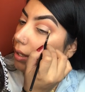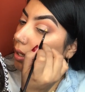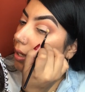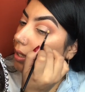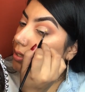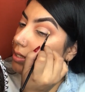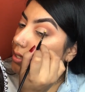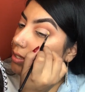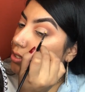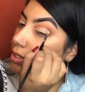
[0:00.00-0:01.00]
and I see
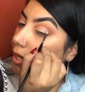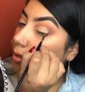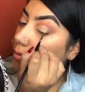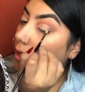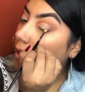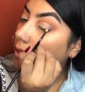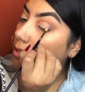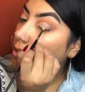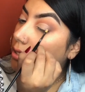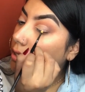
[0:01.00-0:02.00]
the shade
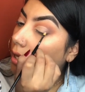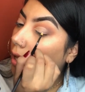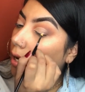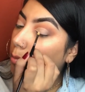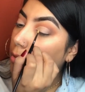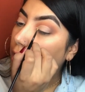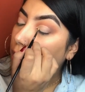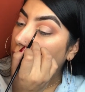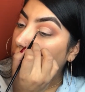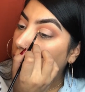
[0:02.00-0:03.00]
range, and I'm like,
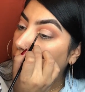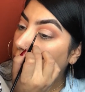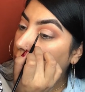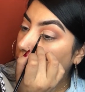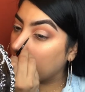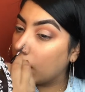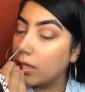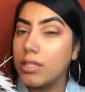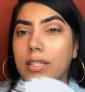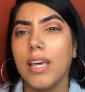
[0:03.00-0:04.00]
girl,
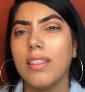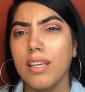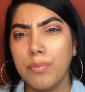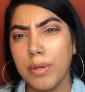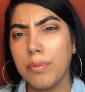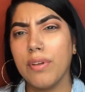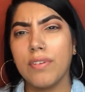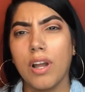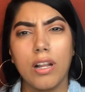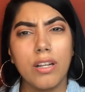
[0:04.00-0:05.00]
did they think people
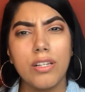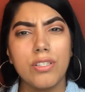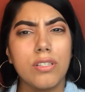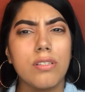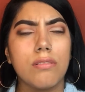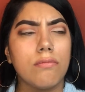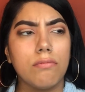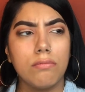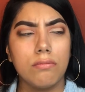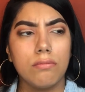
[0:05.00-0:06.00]
of color just
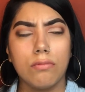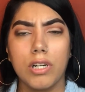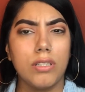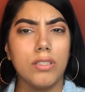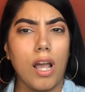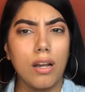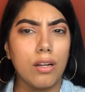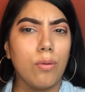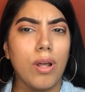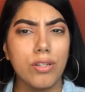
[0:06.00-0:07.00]
were not
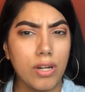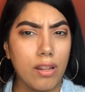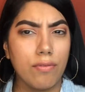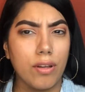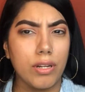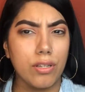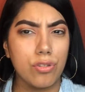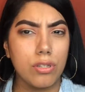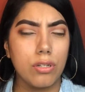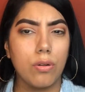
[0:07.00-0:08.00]
gonna want to try the
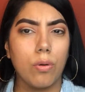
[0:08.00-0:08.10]
foundation?